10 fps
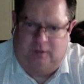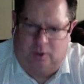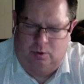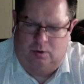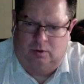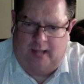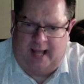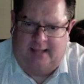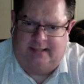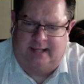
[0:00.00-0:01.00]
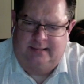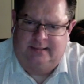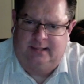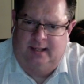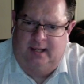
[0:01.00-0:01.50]
local
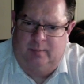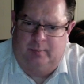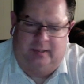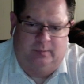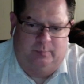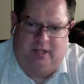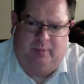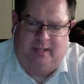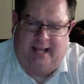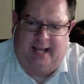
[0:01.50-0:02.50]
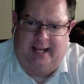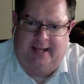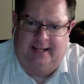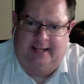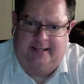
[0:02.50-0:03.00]
access. But
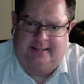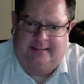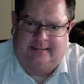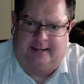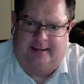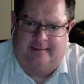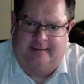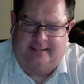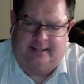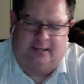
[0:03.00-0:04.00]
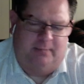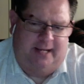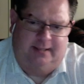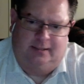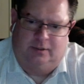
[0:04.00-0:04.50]
PPA is uh, is an
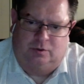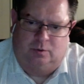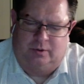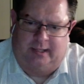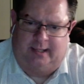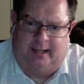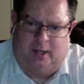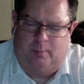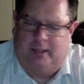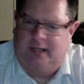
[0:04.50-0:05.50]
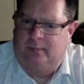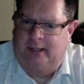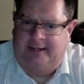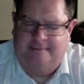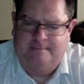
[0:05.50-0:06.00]
amazing source that can help
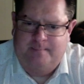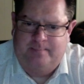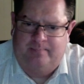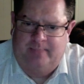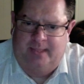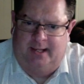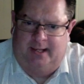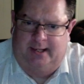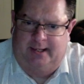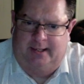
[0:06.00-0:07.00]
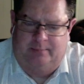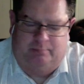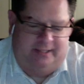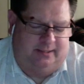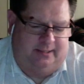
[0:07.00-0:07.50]
anybody. Uh,
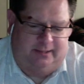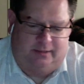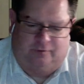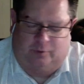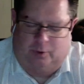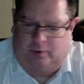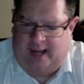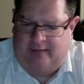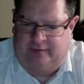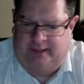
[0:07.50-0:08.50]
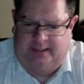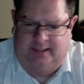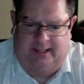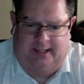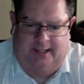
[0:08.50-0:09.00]
business,
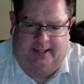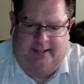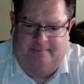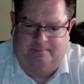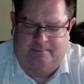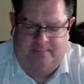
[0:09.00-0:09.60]
photographic, um,